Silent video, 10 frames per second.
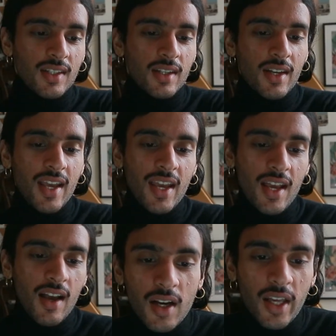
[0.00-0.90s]

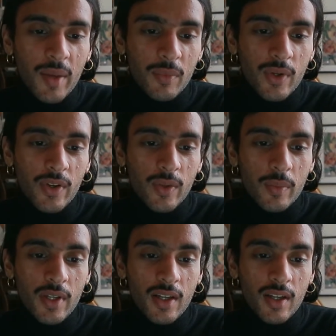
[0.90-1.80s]
Today I am going to
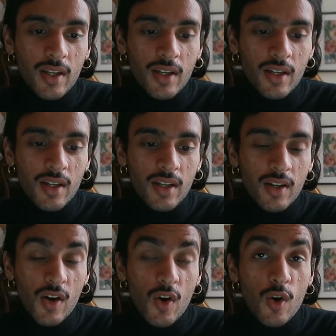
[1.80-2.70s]
be
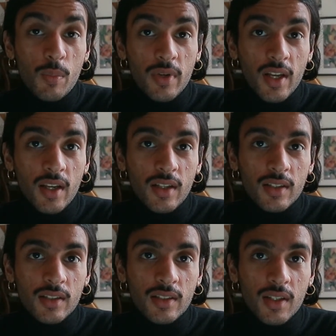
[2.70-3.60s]
opening
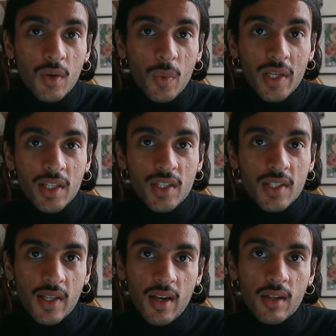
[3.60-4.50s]
a vintage
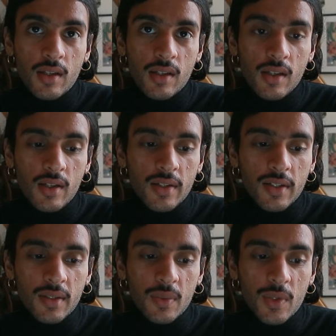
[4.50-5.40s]
scent
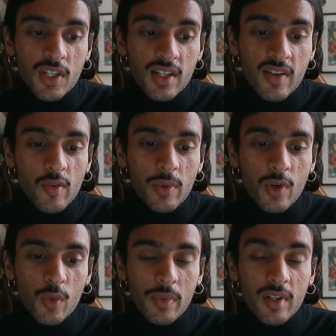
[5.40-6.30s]
which has never been
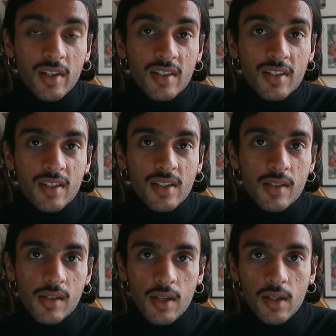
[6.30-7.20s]
opened. It's still
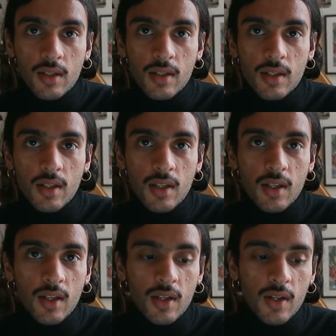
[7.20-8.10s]
sealed
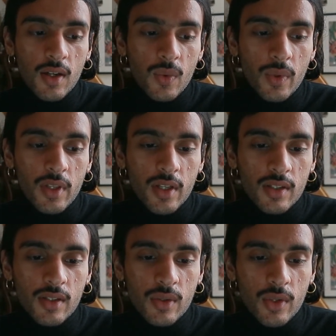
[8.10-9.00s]
with
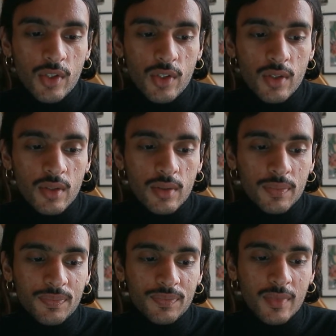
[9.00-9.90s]
its original
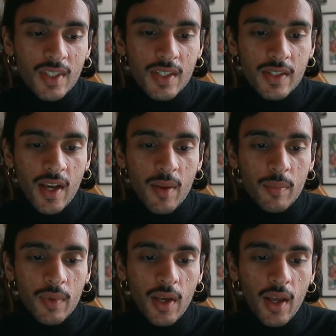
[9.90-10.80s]

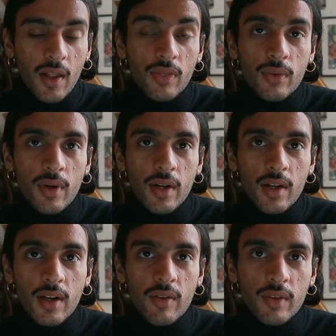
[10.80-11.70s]
stamp and thread
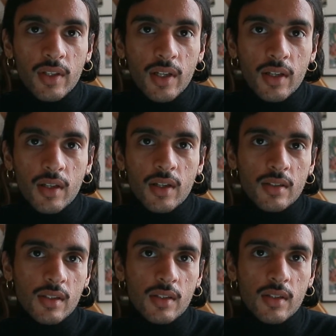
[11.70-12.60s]
and everything
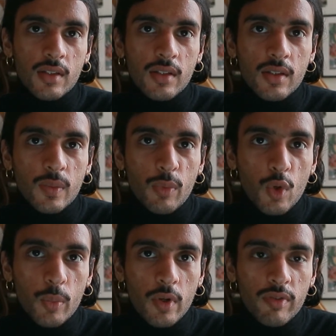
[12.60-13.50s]
because it's a pure
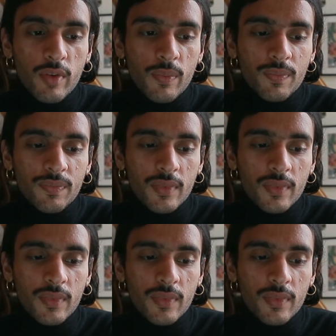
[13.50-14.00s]
perfume,